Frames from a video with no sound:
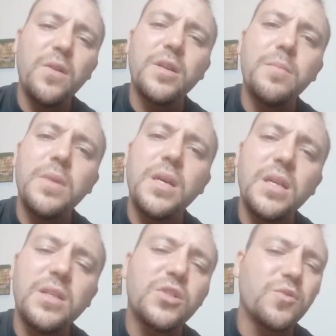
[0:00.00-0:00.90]
Look at
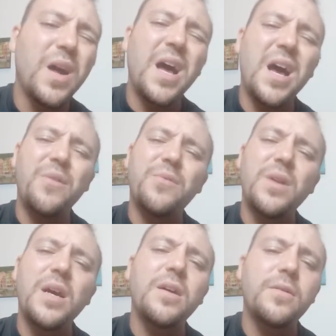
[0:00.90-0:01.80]
me, this
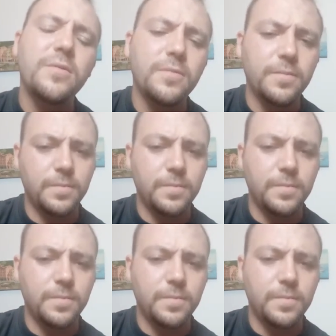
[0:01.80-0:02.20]
round.